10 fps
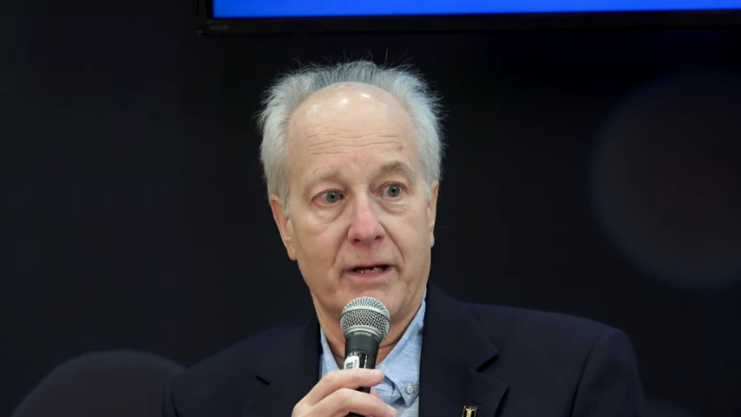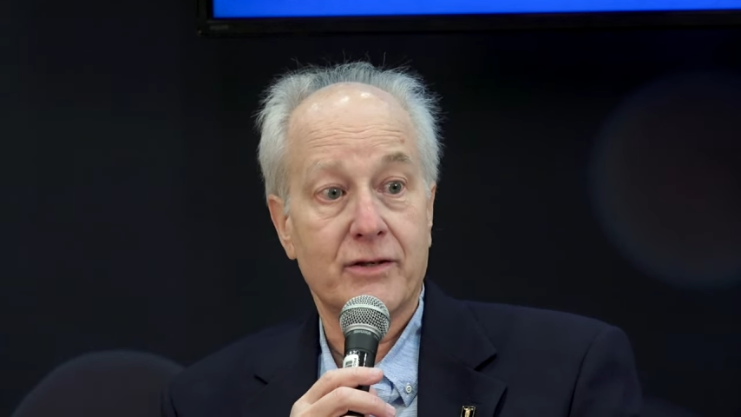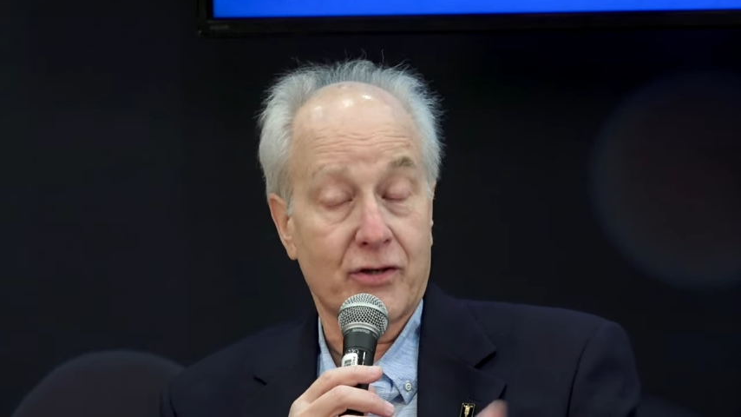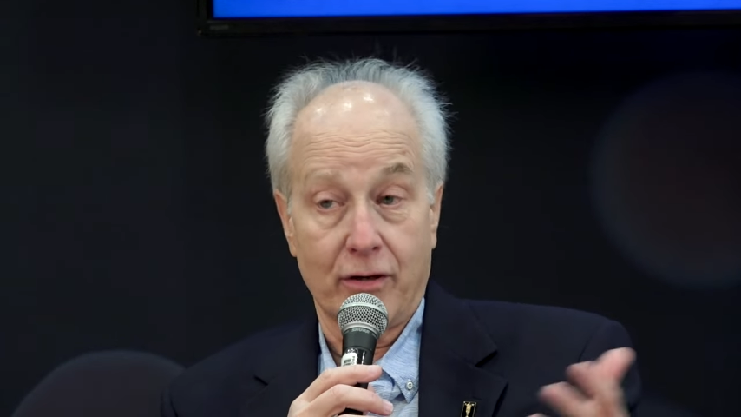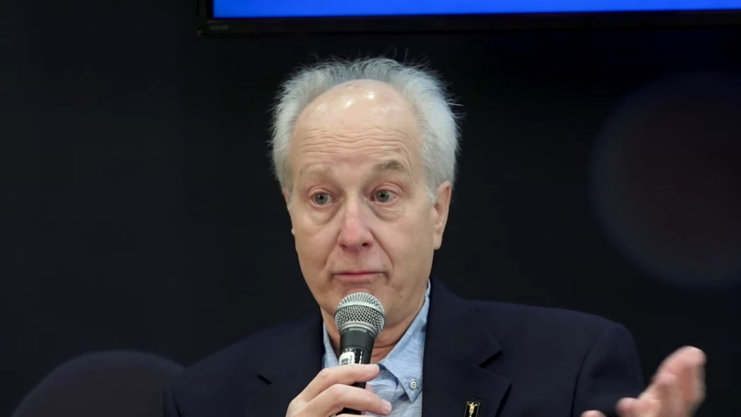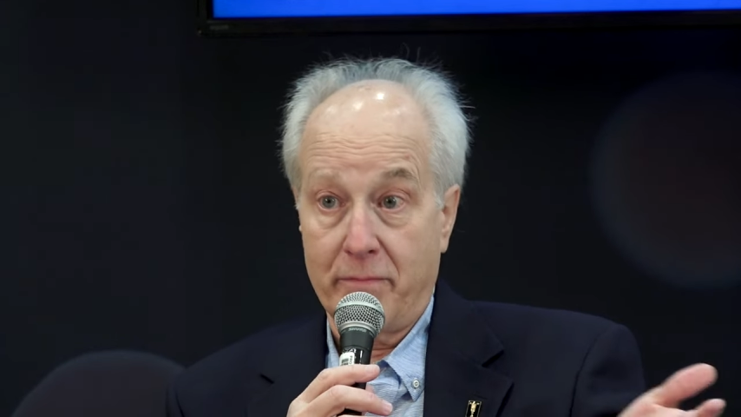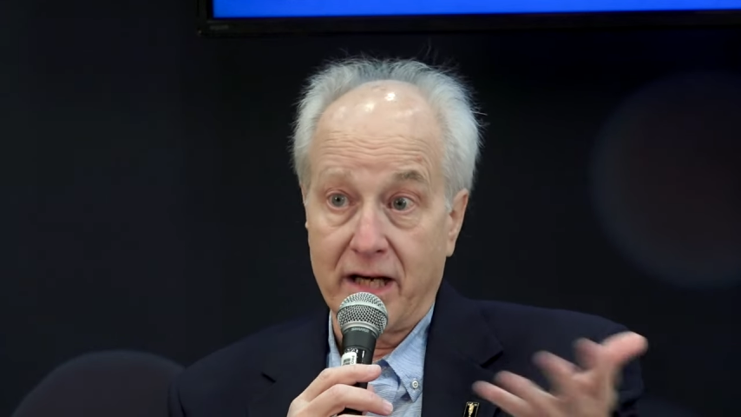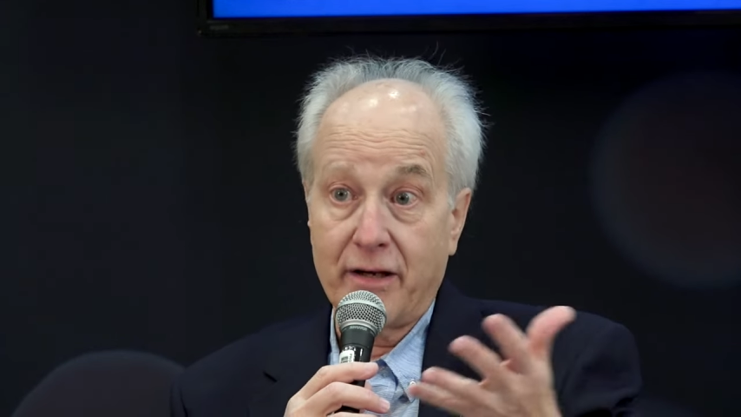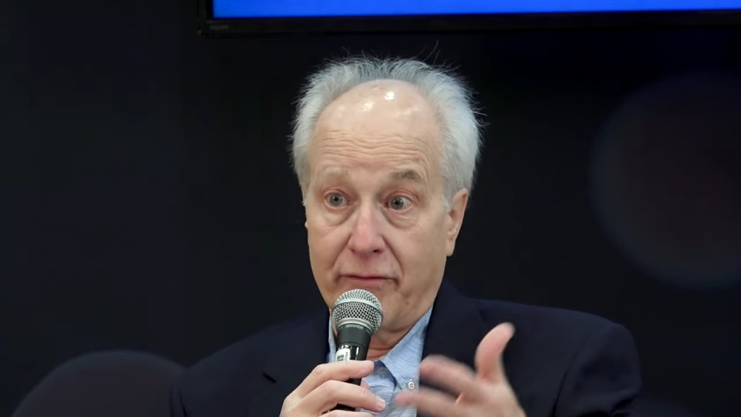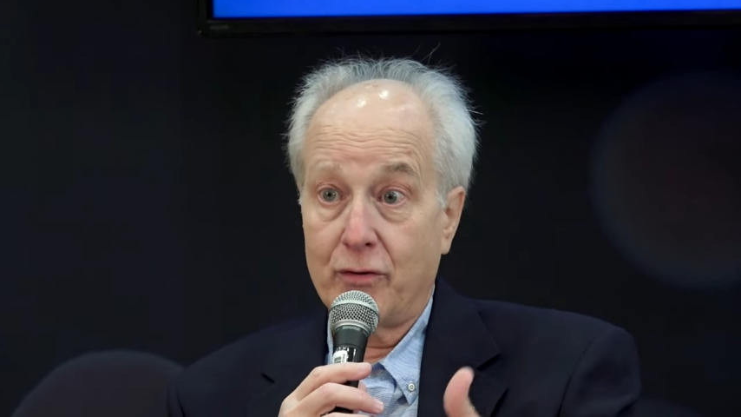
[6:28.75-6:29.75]
And so
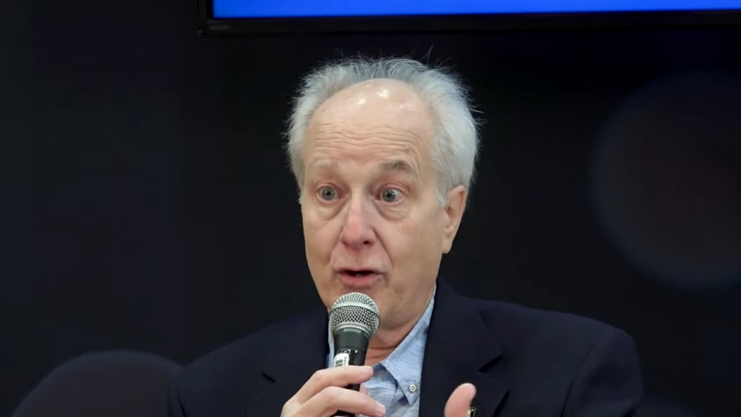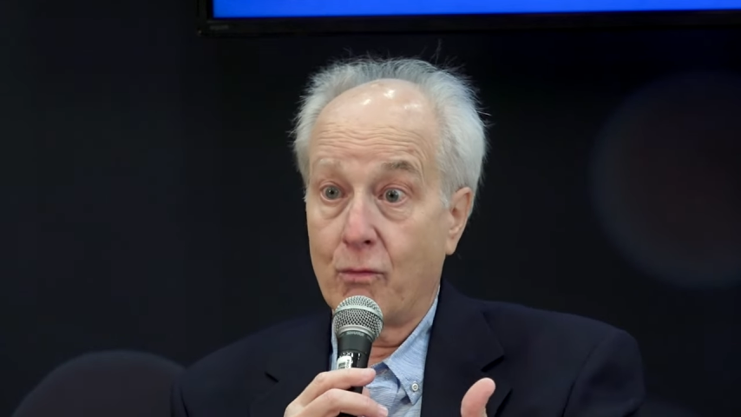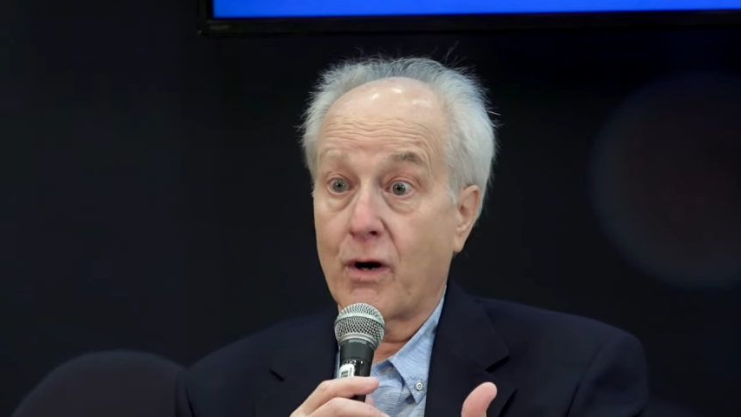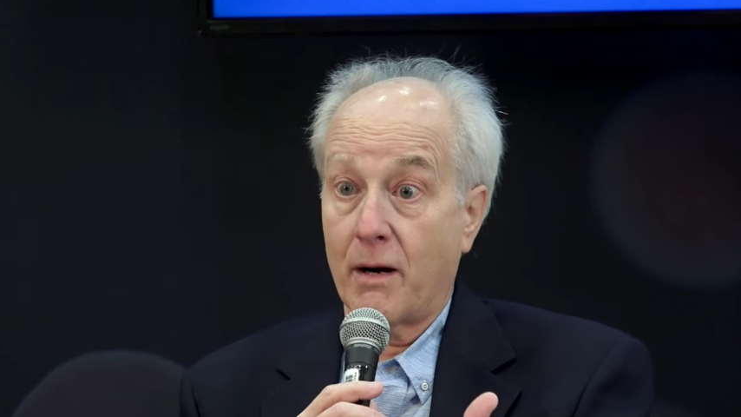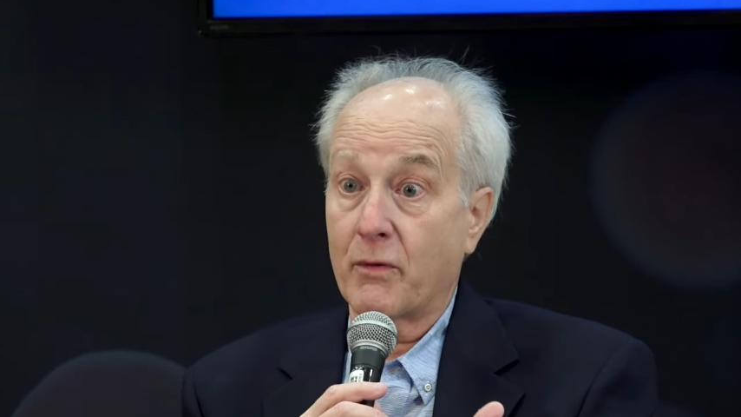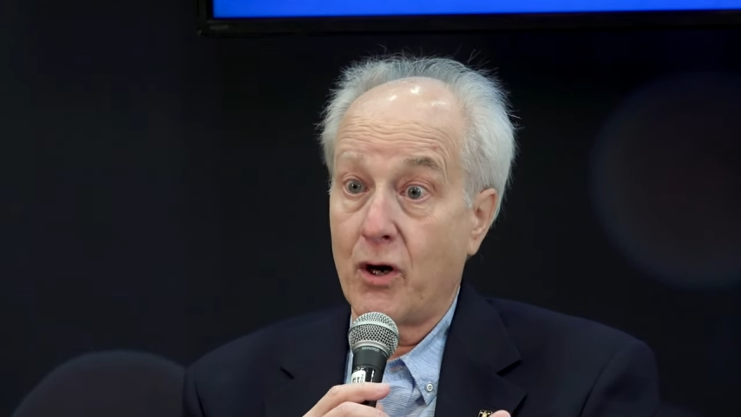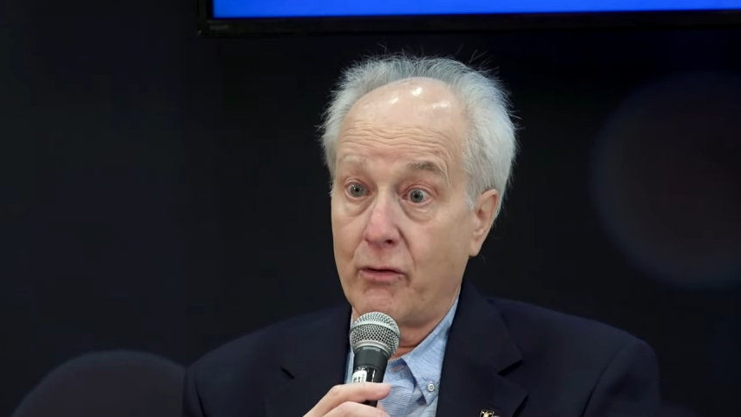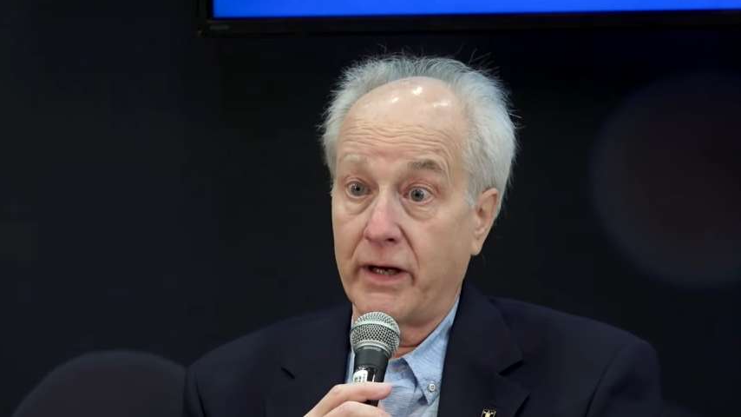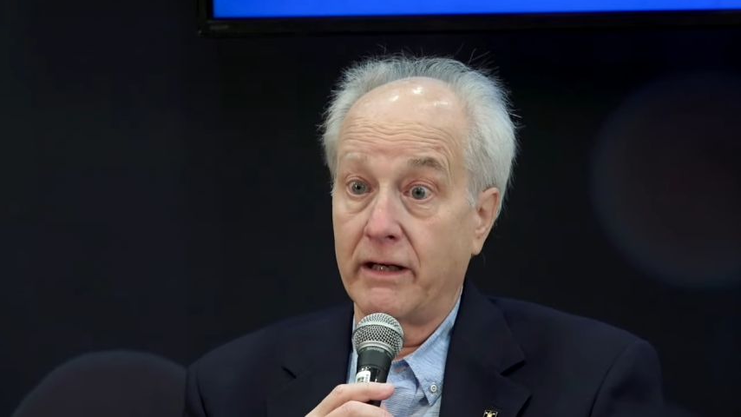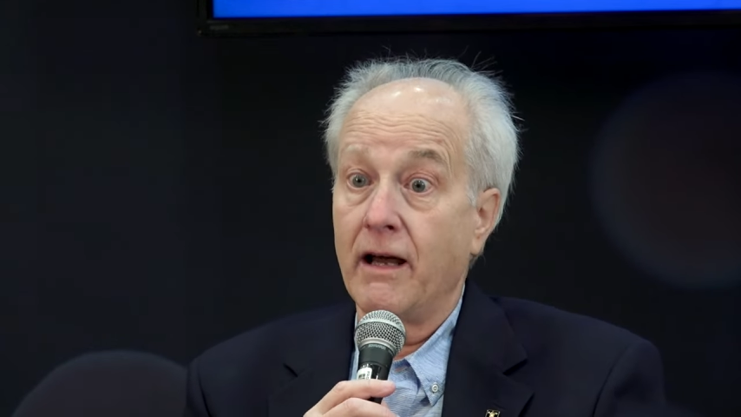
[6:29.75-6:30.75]
many of you know where I'm
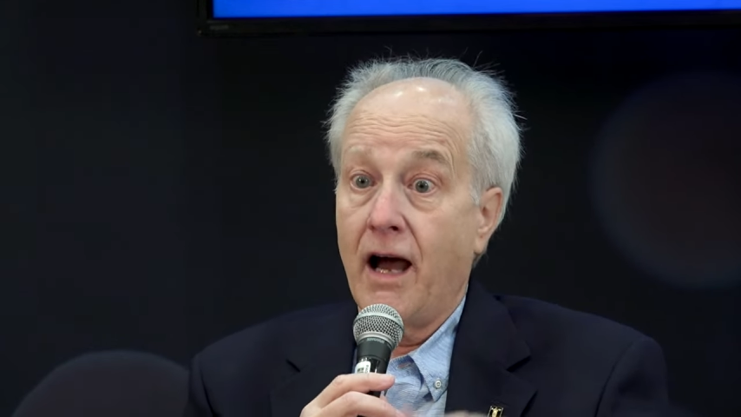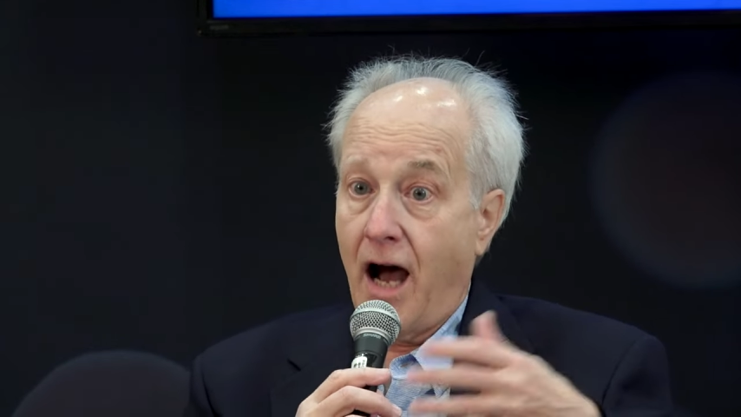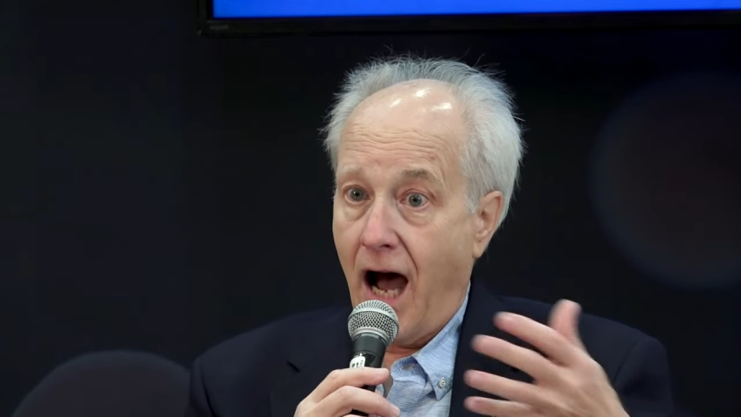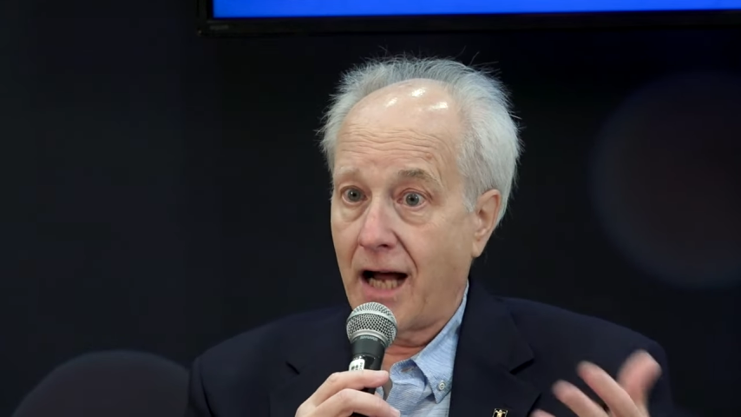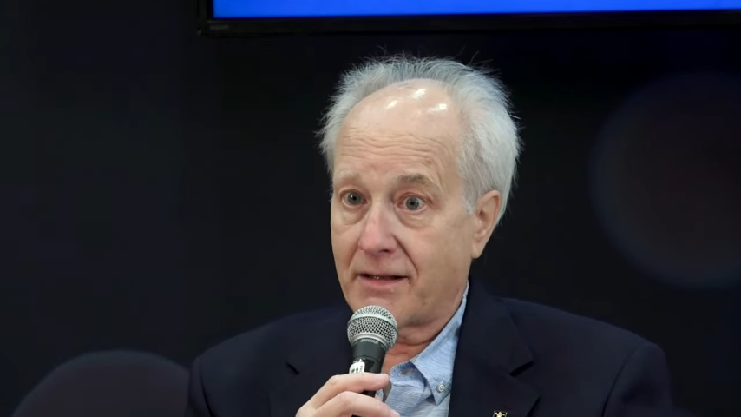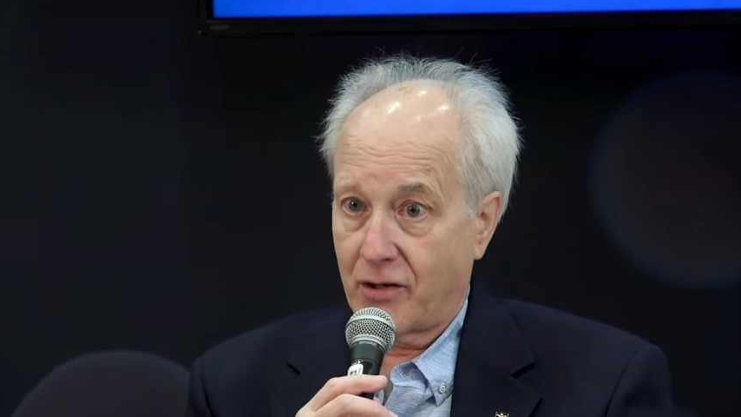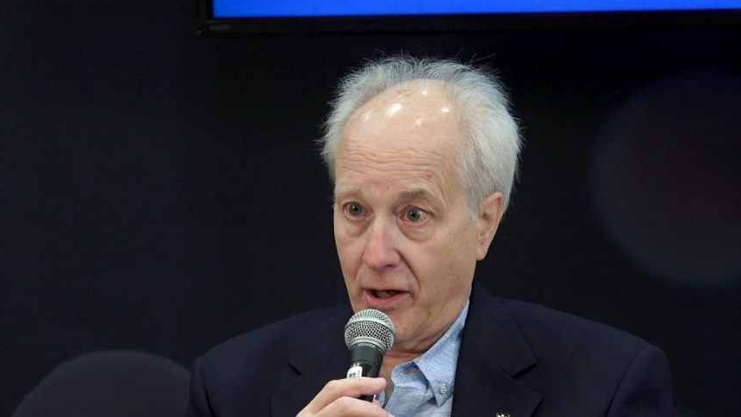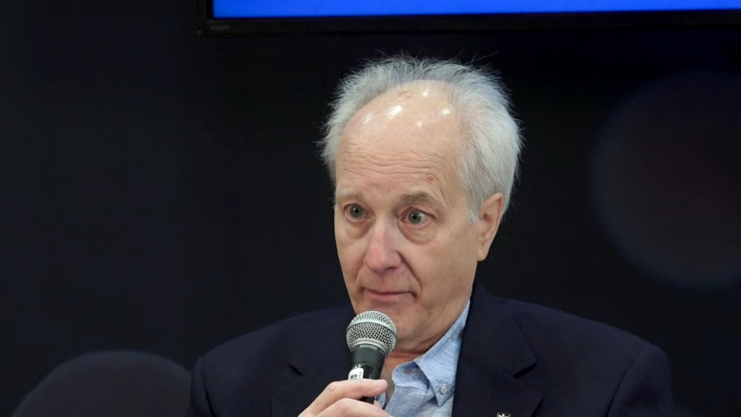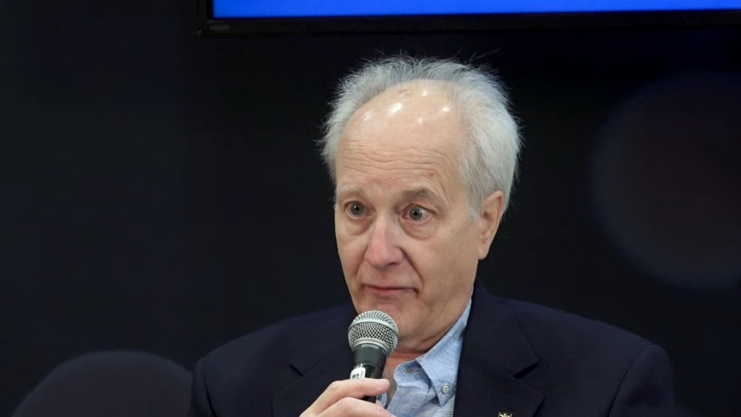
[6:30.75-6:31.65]
going hot tub